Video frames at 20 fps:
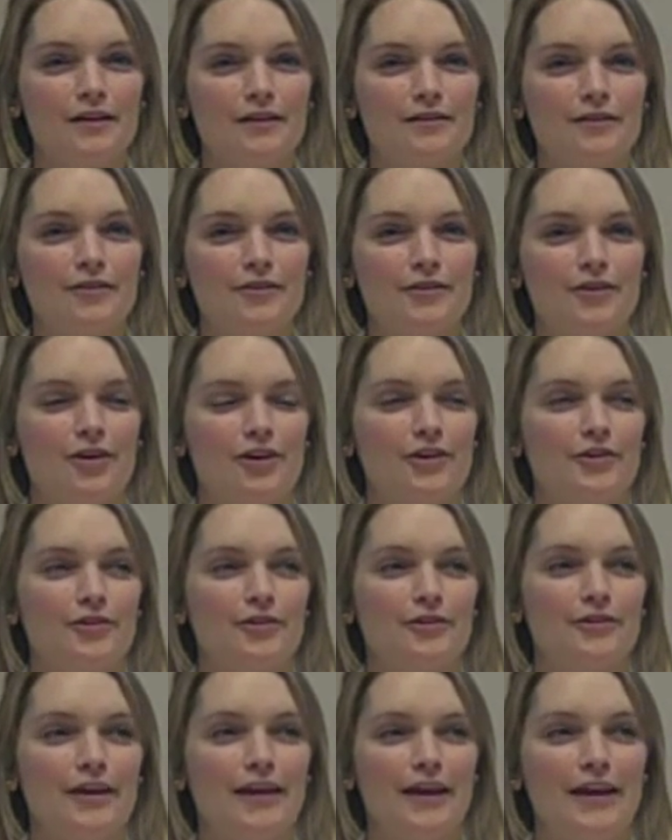our
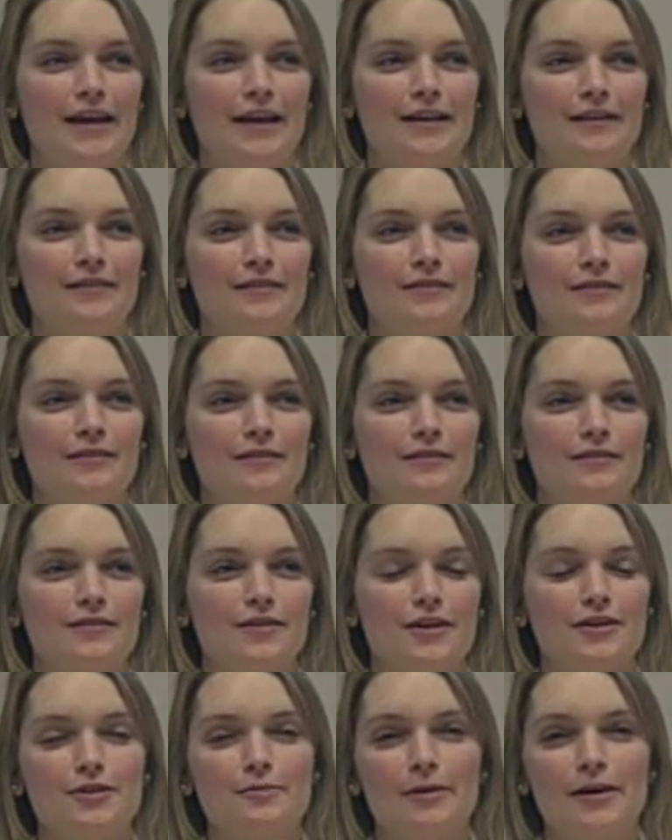daughter, and
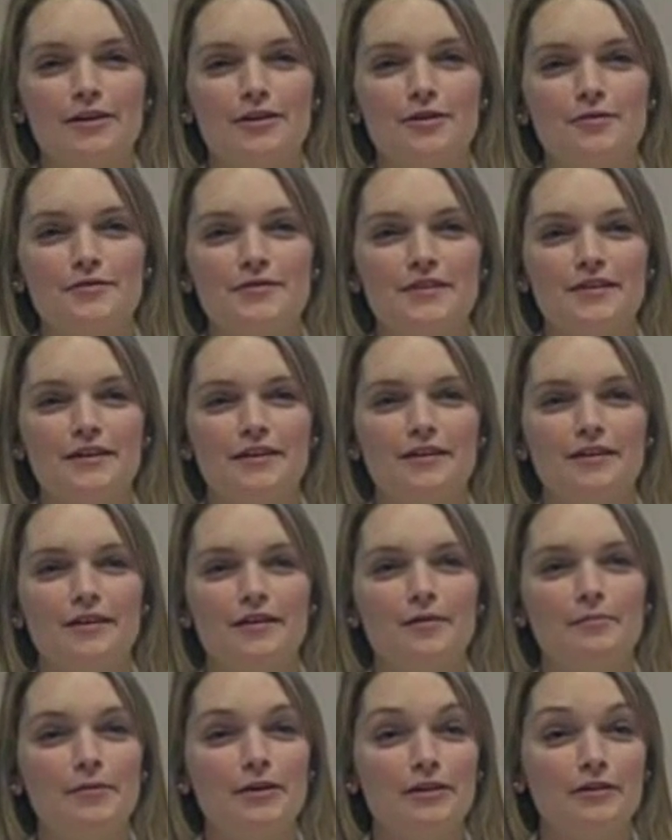talked about using a
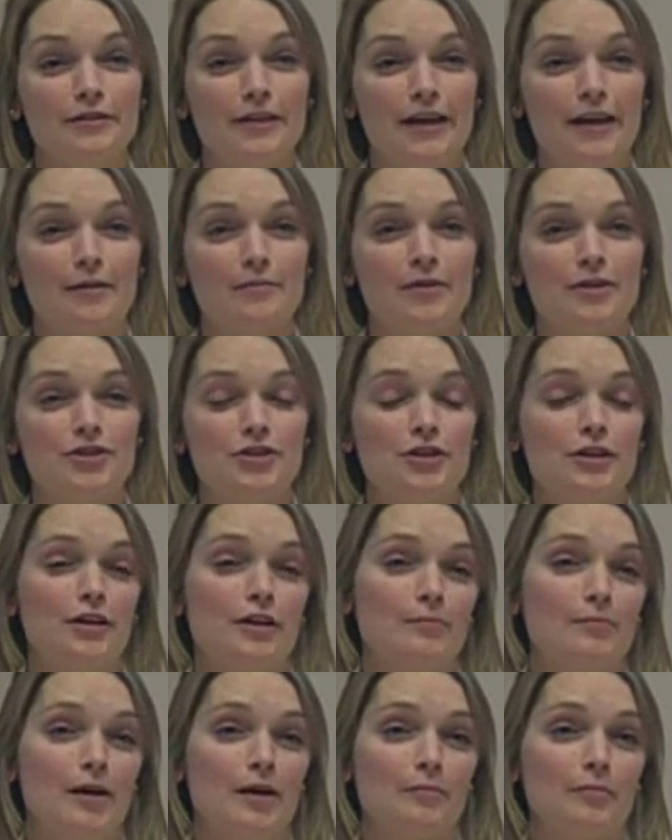middle name that she'd
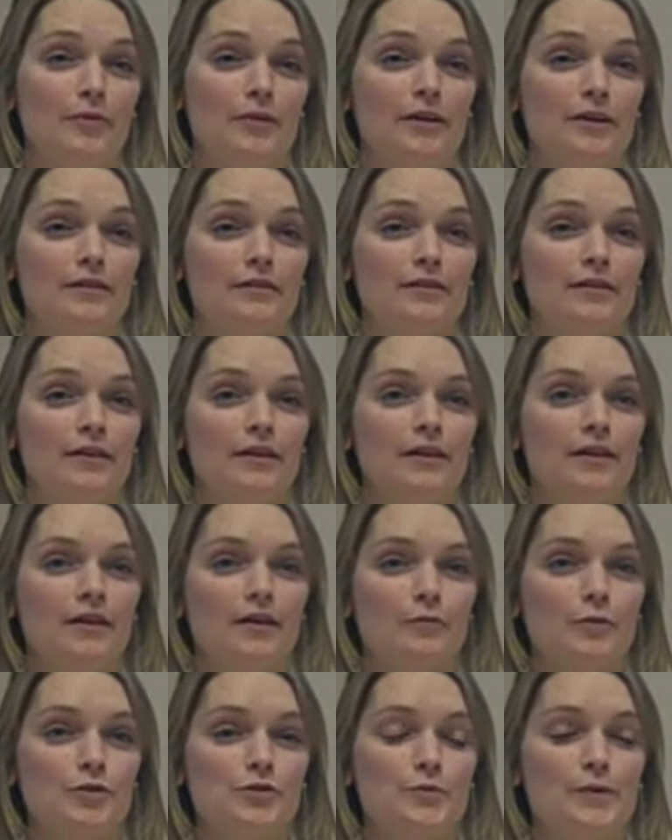come up with,
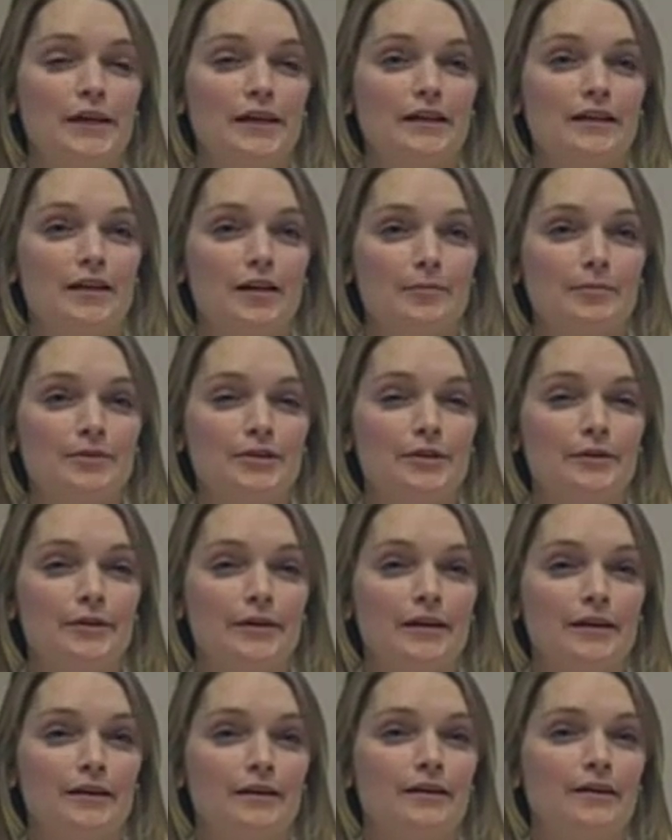which we ended up
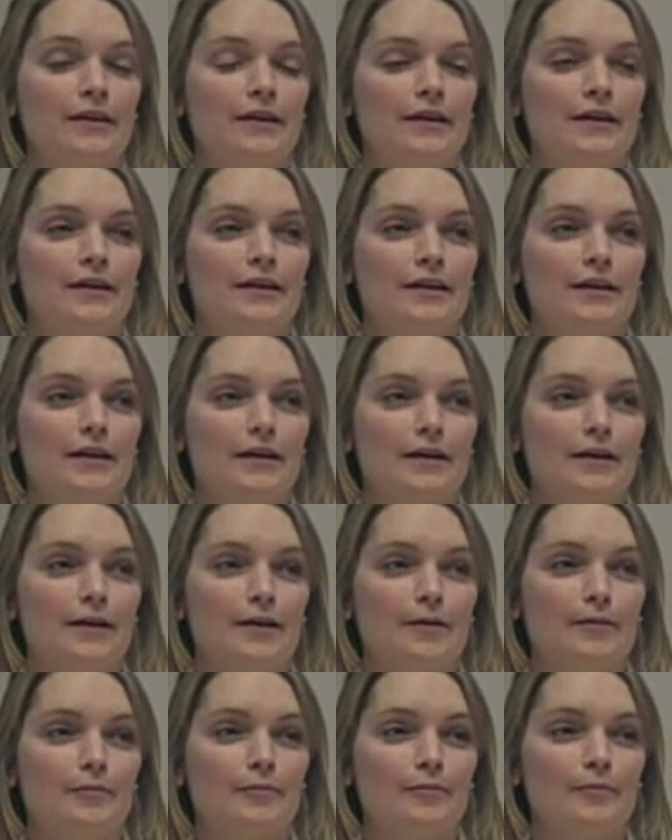doing.
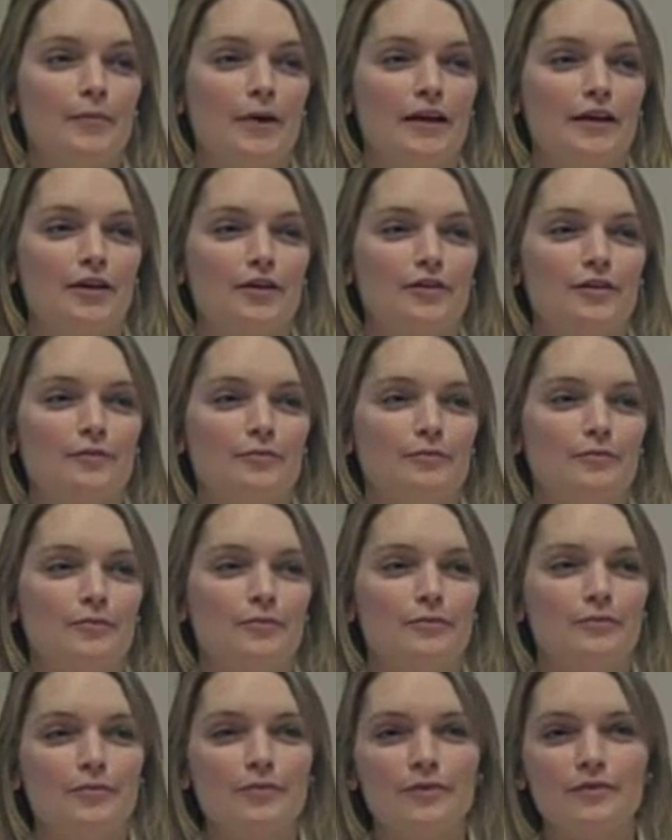I know that
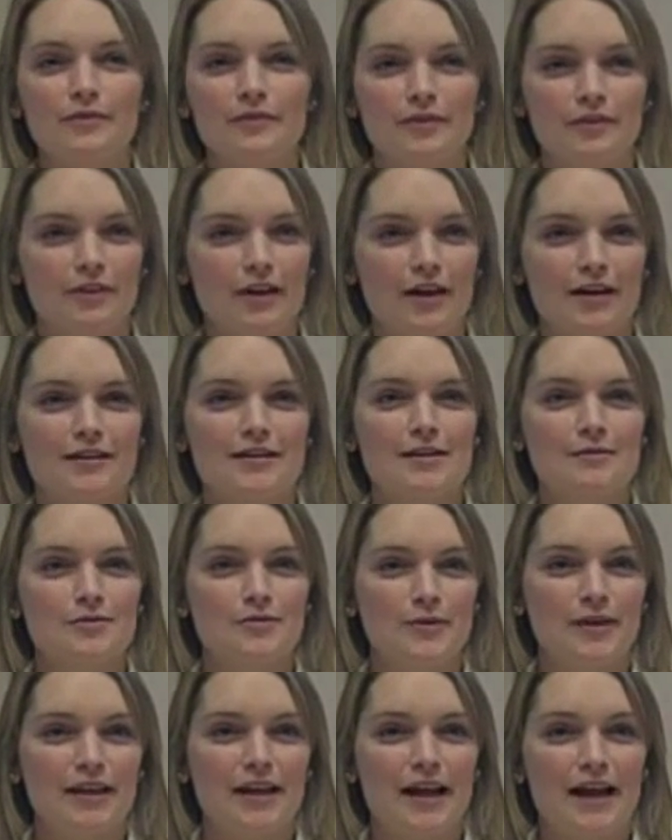a lot of times
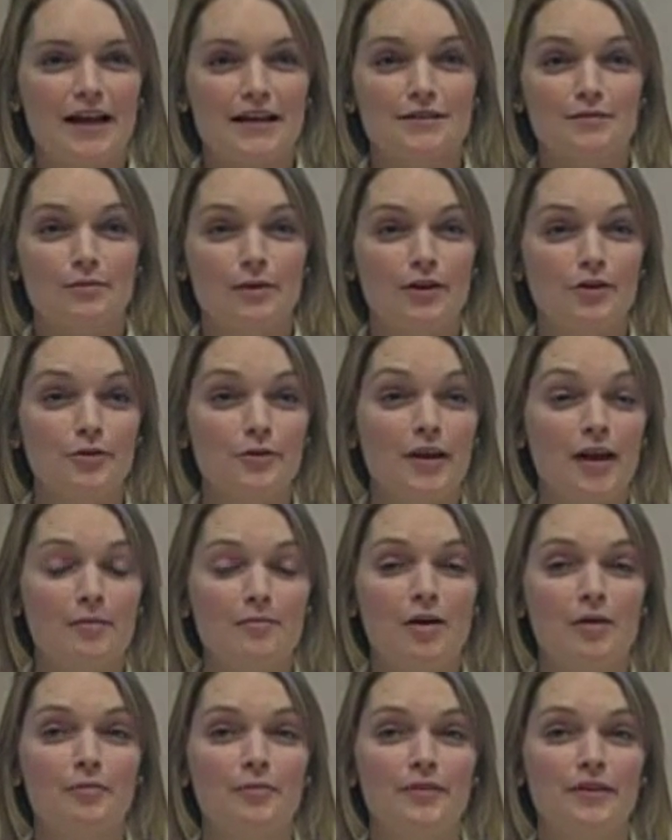we get asked, well, who came
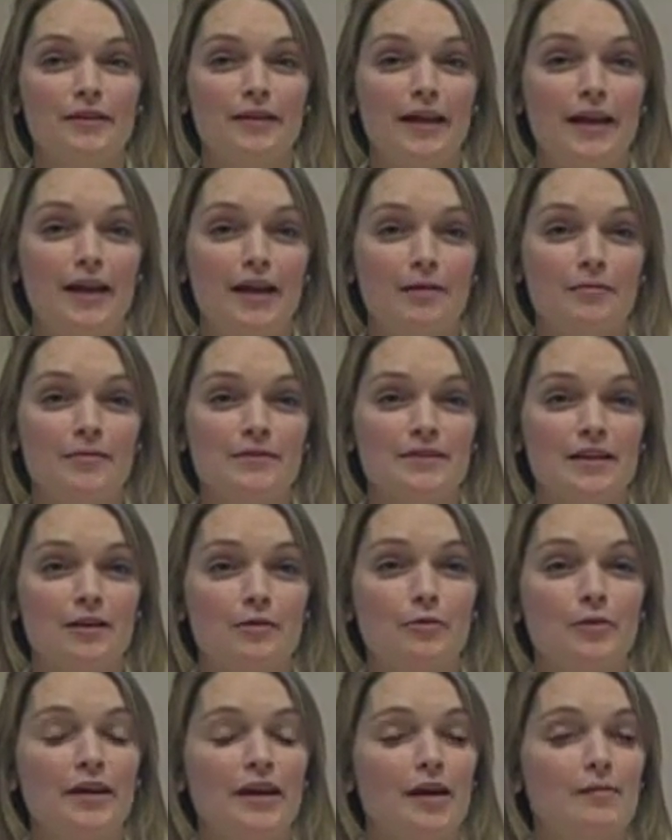up with the name? It's like,
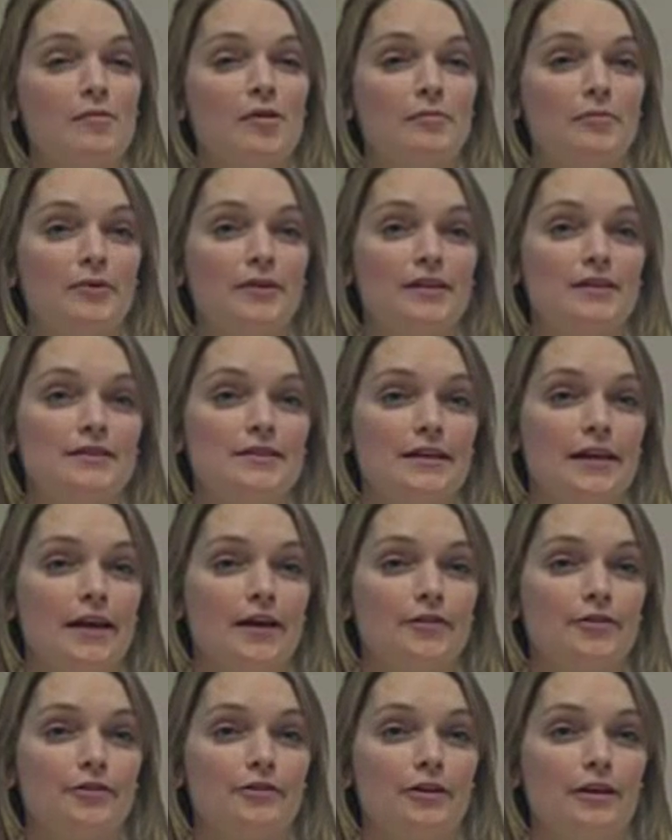well, we came up with it
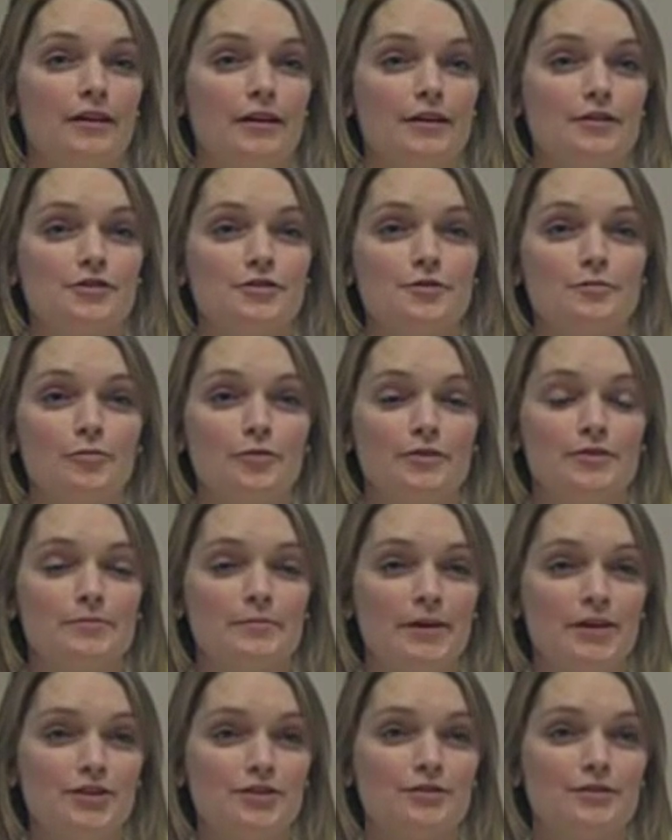together, and that's just more
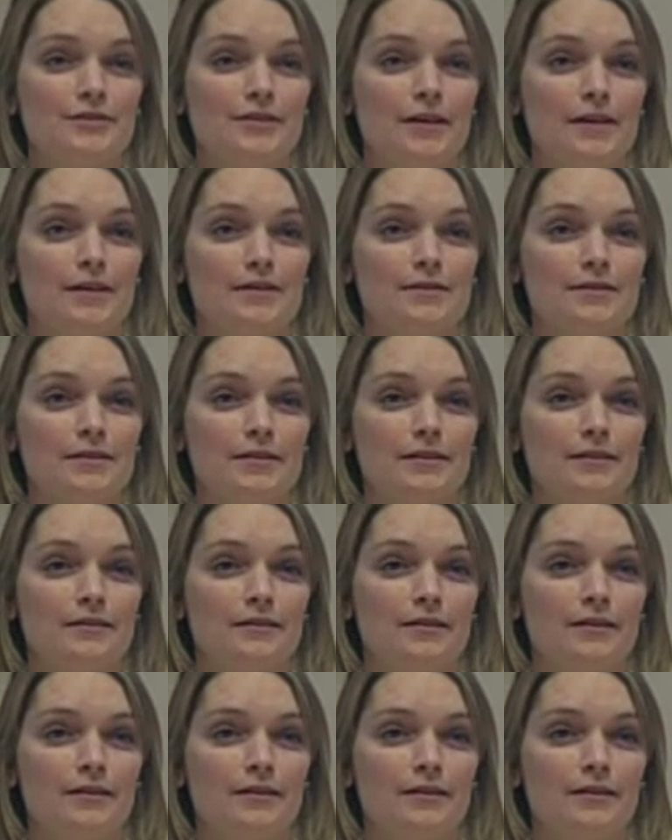special to us that